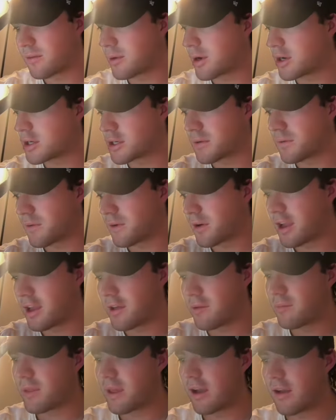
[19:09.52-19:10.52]
rushing for
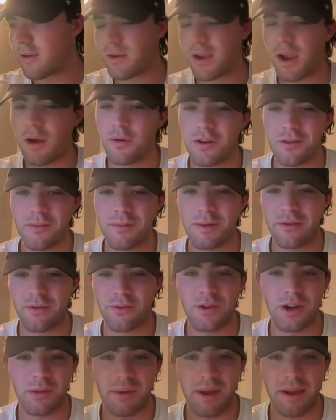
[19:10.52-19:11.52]
him. They also got one of the best
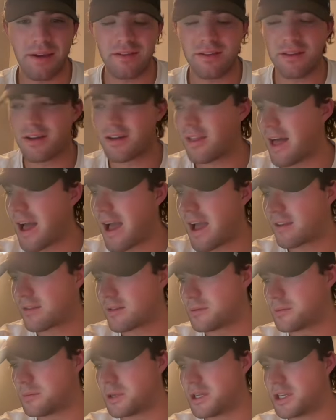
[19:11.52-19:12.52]
running backs in the class
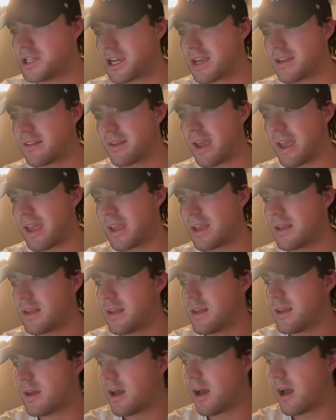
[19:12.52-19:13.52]
in B.J. Tate.
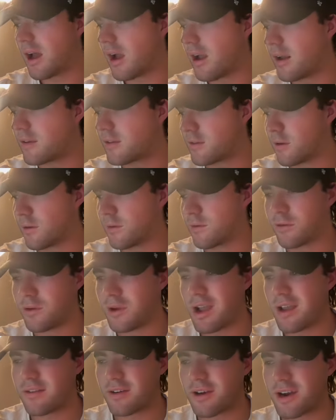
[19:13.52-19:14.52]
So those two
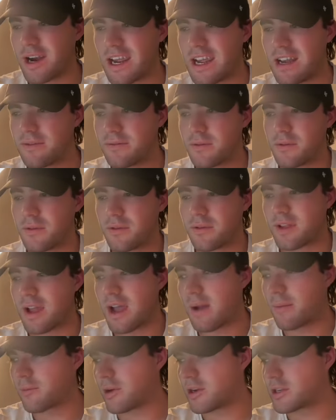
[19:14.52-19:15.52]
guys are a handful to
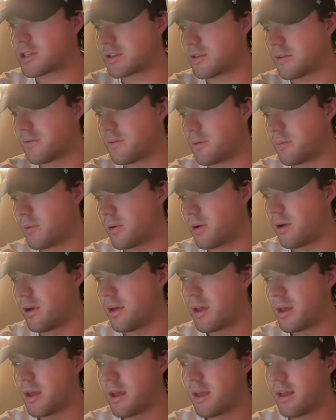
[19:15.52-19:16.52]
stop rushing the football.
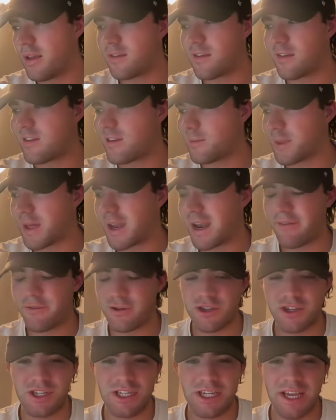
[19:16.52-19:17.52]
It's a team that
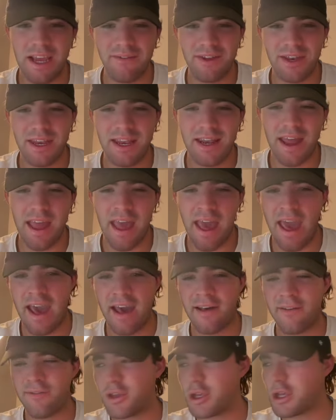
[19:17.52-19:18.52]
averaged
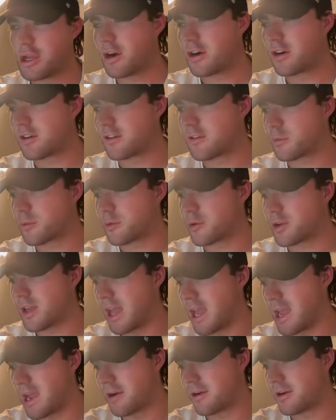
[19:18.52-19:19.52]
7.5 yards per
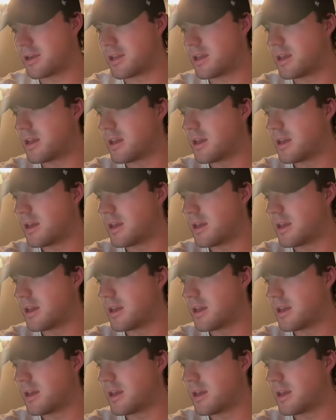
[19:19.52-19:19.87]
carry,